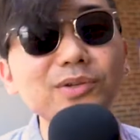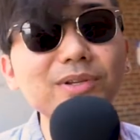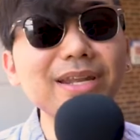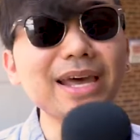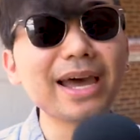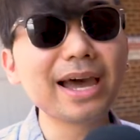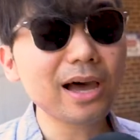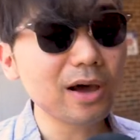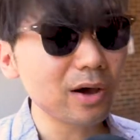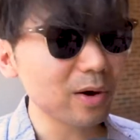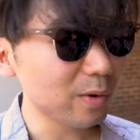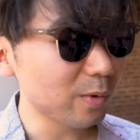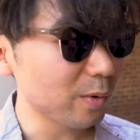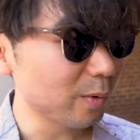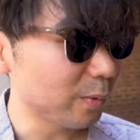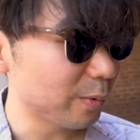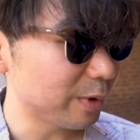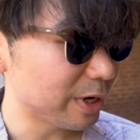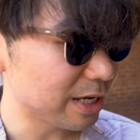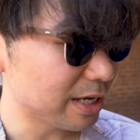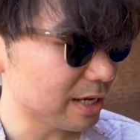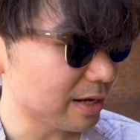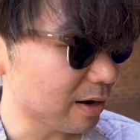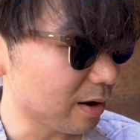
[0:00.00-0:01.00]
now
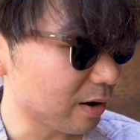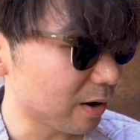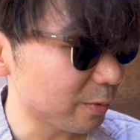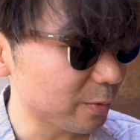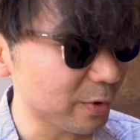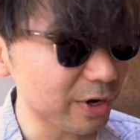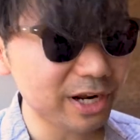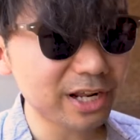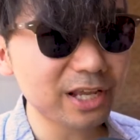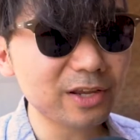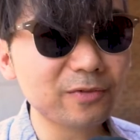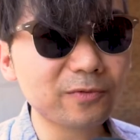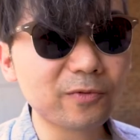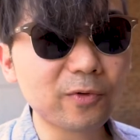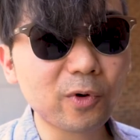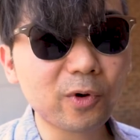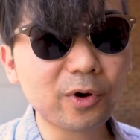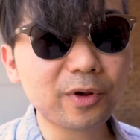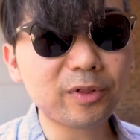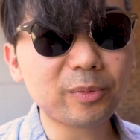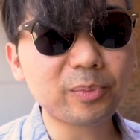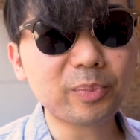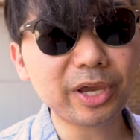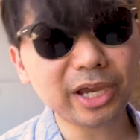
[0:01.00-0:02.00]
we are ready
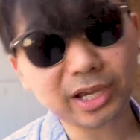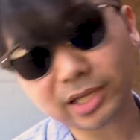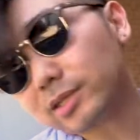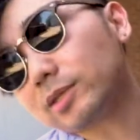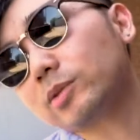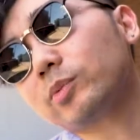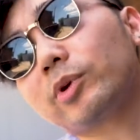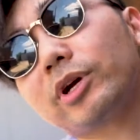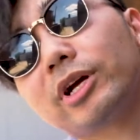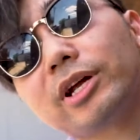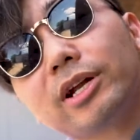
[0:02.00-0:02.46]
for the picks. We're